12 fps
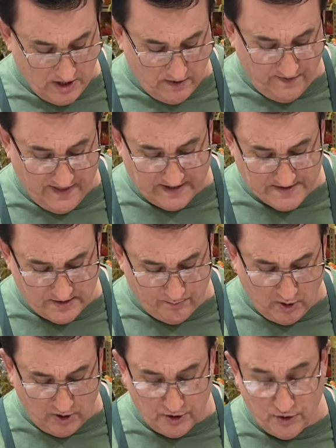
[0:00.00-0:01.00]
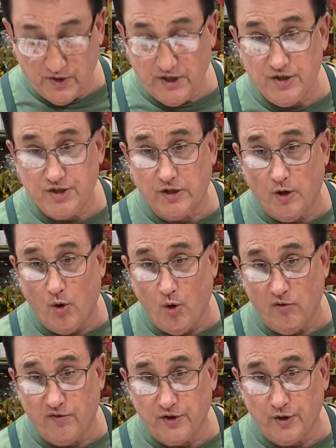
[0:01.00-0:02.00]
That's the part you need to go
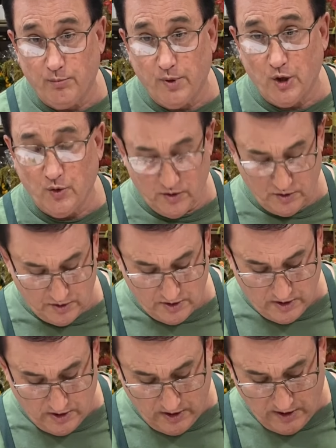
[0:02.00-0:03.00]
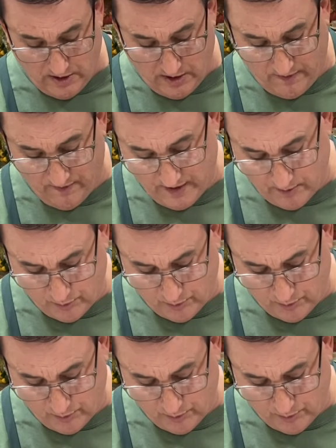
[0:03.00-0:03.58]
over your bow. And then